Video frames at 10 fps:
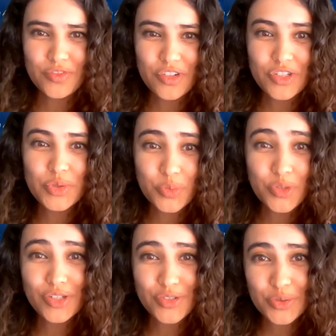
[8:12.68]
virtual
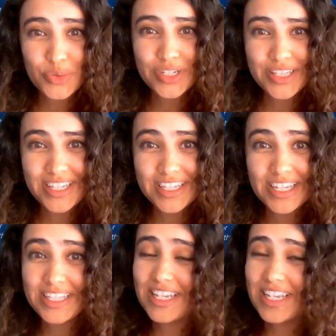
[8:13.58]
world tour link.
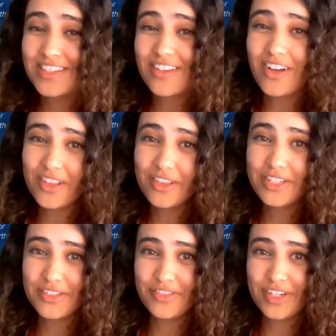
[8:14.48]
It has all the
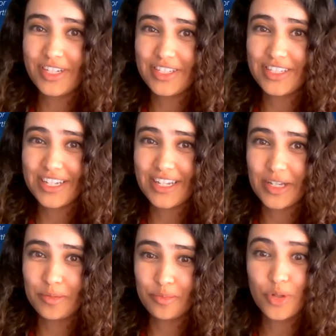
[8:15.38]
different
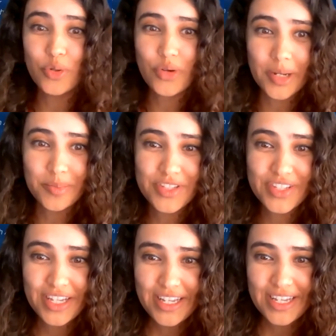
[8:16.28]

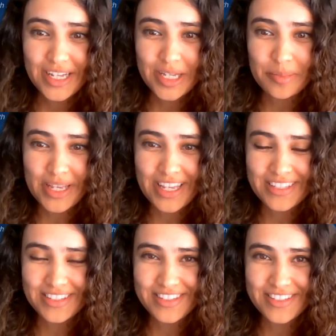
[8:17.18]
programs
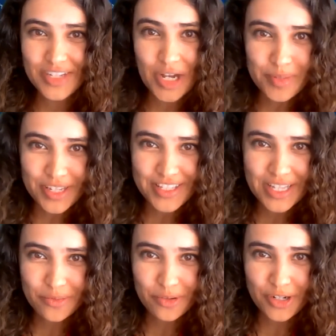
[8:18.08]
and topics
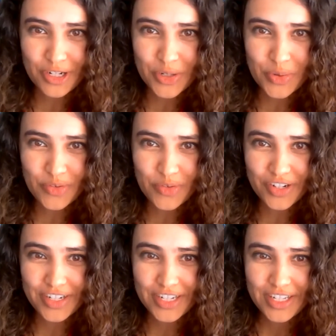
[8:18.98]
that we're going to go
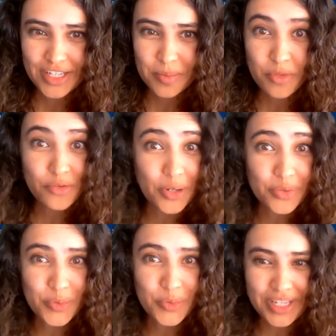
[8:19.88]
over
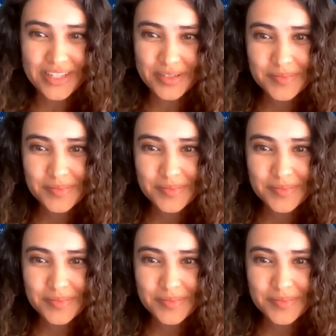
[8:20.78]
throughout the week.